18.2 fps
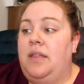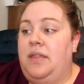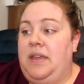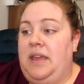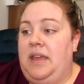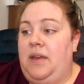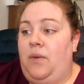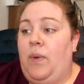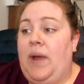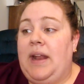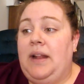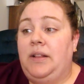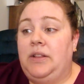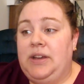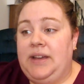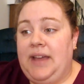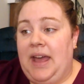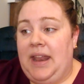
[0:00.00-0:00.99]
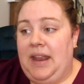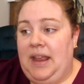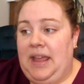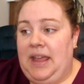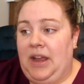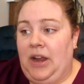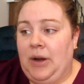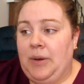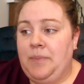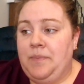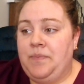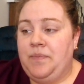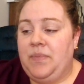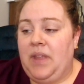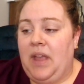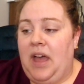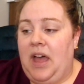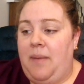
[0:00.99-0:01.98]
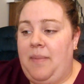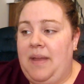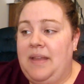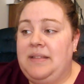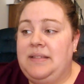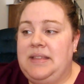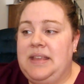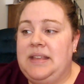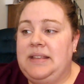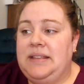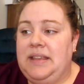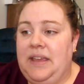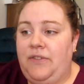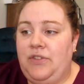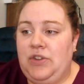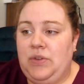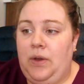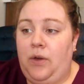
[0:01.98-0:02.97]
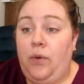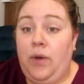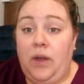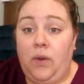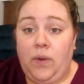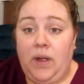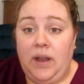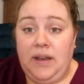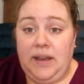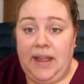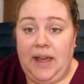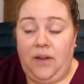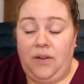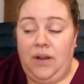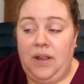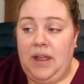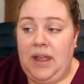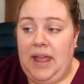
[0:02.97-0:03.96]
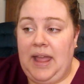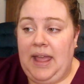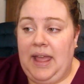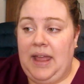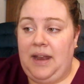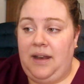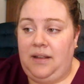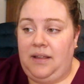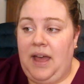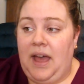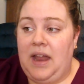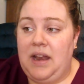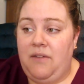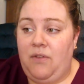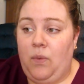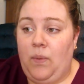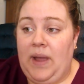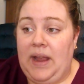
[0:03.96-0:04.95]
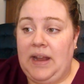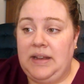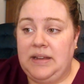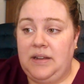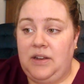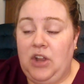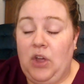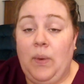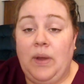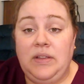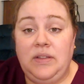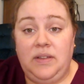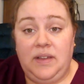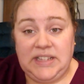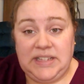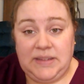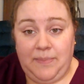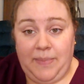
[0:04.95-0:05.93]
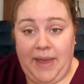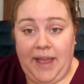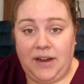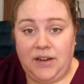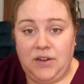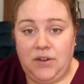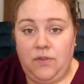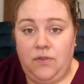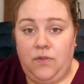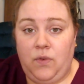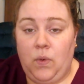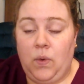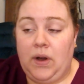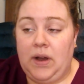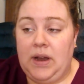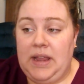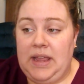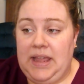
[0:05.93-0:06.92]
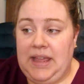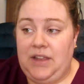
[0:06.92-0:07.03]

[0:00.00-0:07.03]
The way to look at it here, is this gives you a quick rundown and kind of a way to know what to expect for